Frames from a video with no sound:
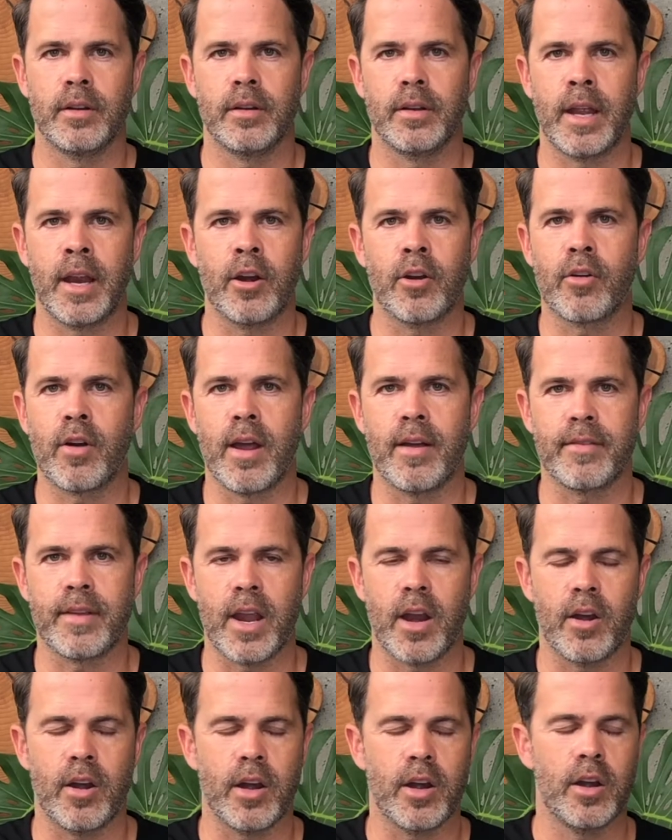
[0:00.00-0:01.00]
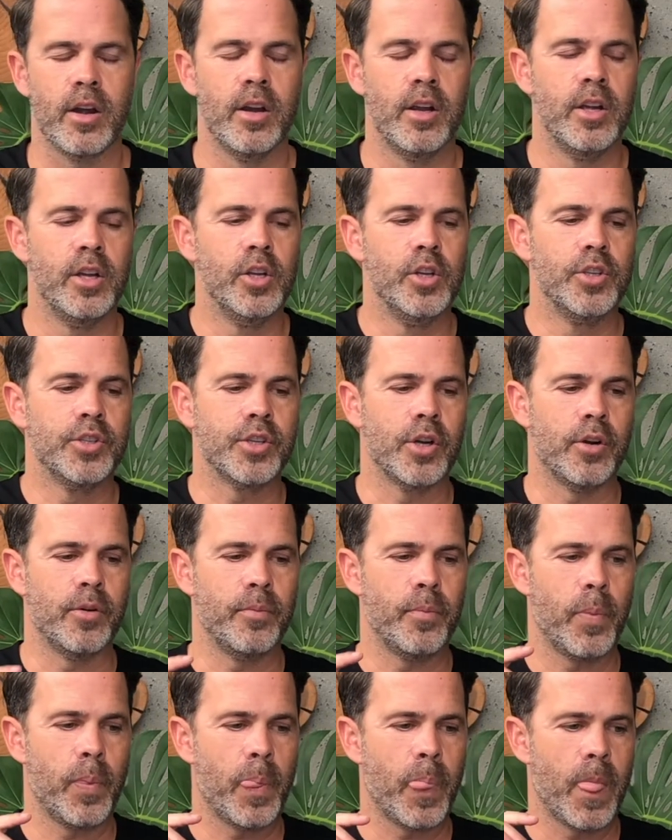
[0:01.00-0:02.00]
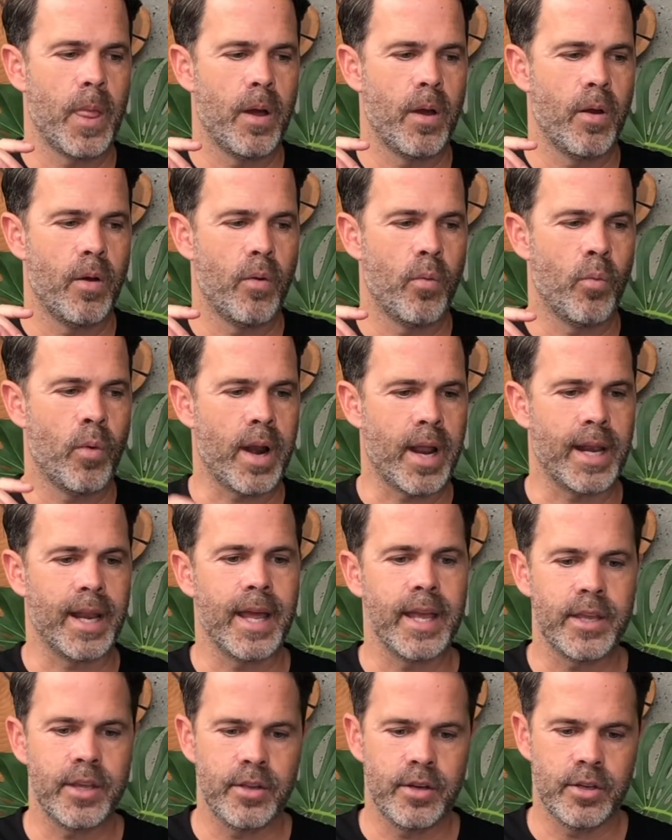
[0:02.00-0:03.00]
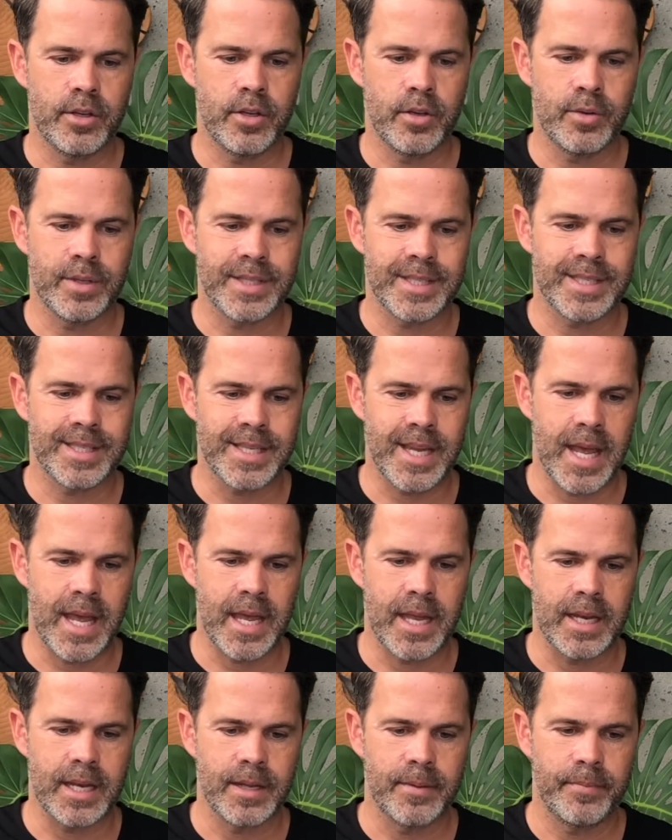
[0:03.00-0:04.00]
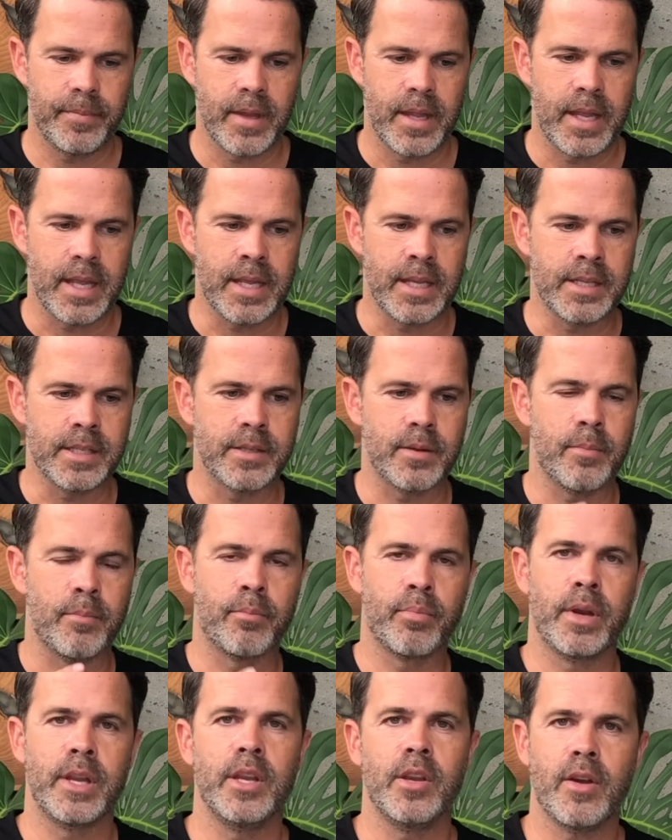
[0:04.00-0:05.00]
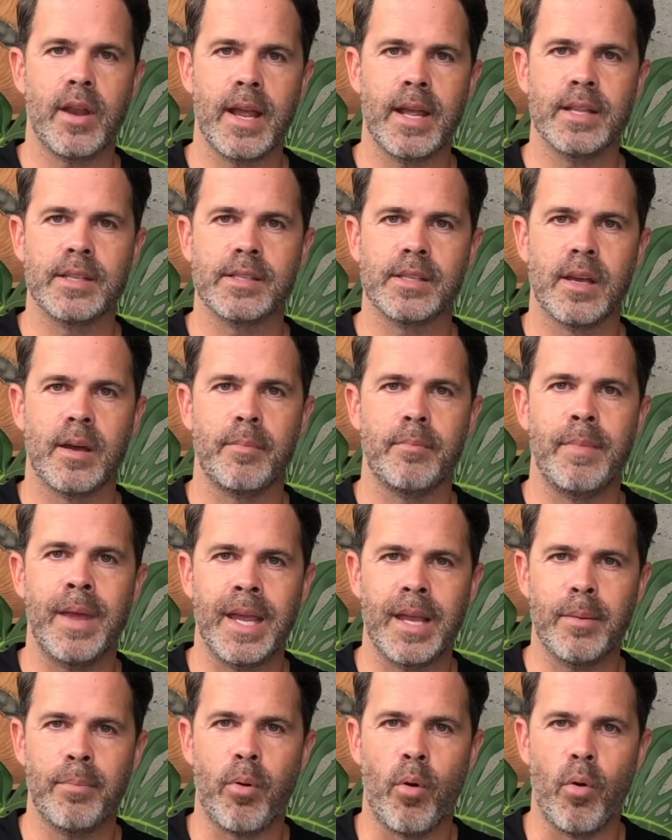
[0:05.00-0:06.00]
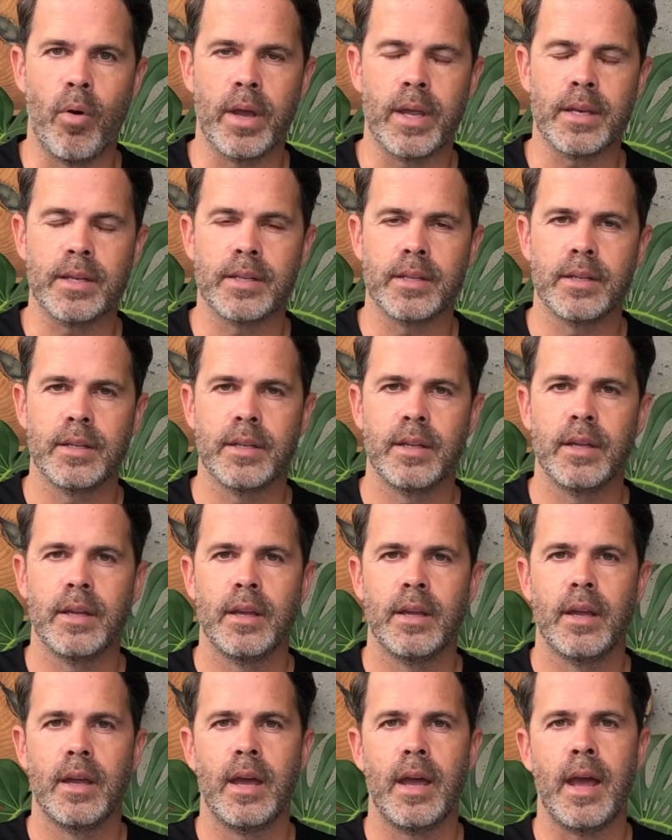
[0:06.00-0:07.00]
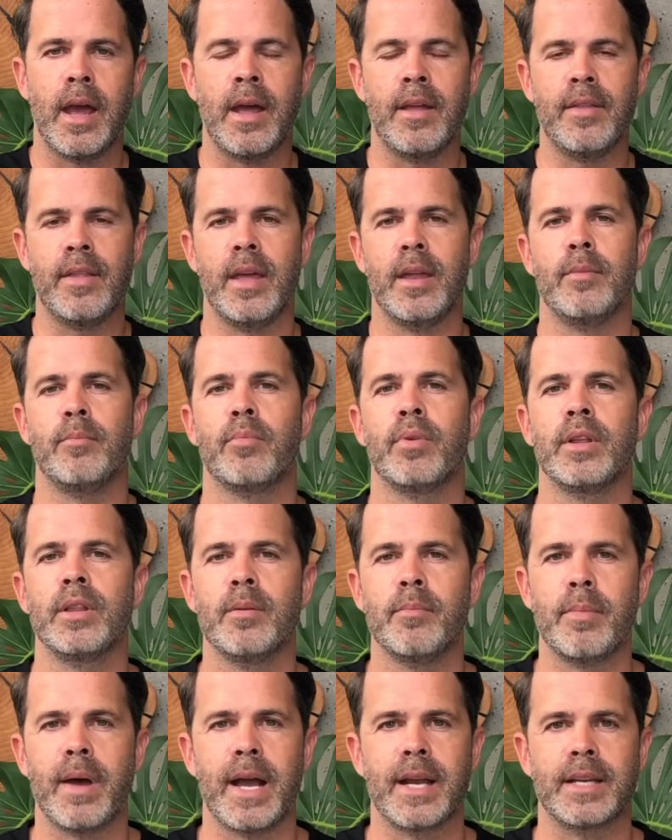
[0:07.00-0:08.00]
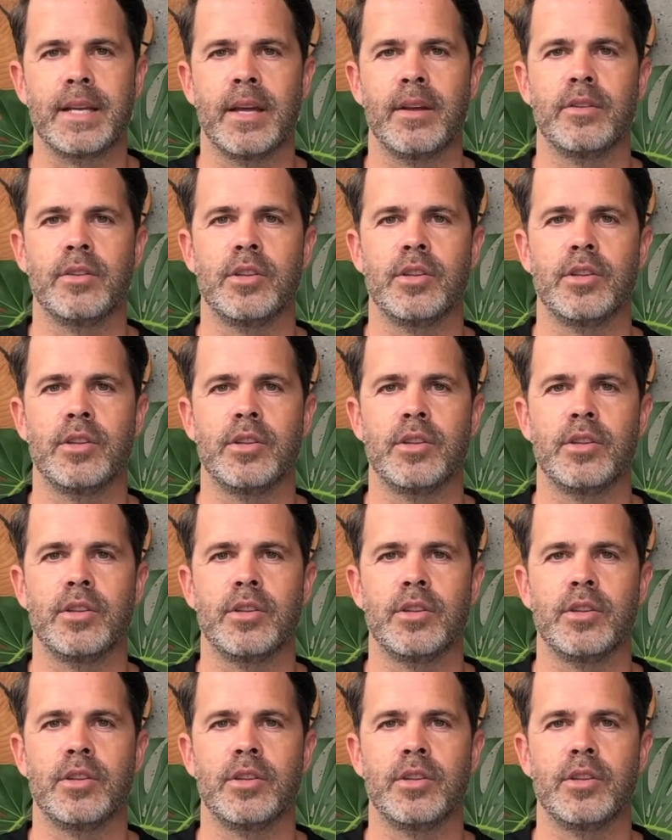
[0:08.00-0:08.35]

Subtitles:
aircraft carrier. So what I'd like you to do instead is bring your hands up, make a point, and then bring them back down to your